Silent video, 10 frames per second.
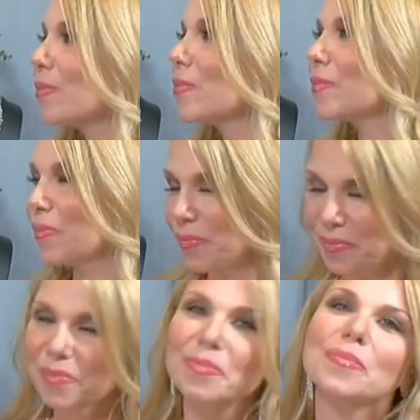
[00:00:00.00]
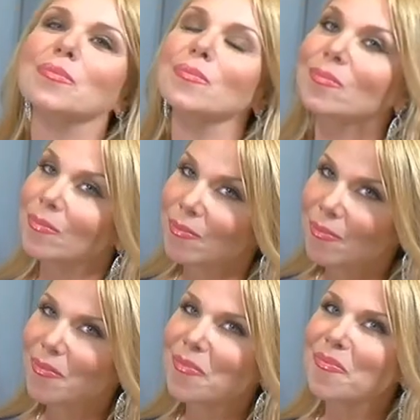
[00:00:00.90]

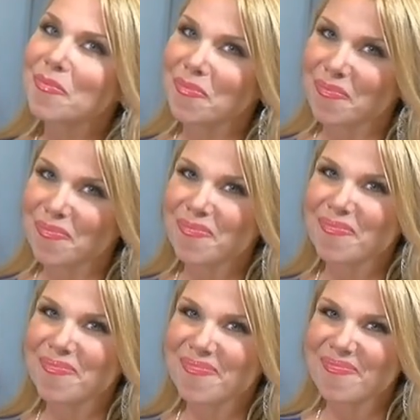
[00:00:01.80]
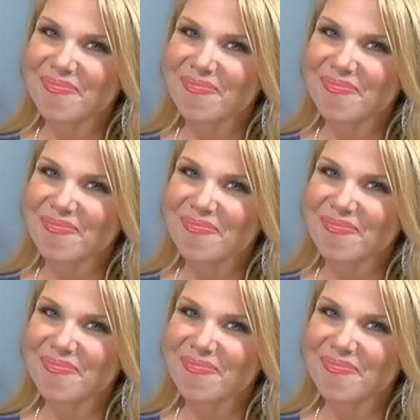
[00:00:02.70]
[no speech]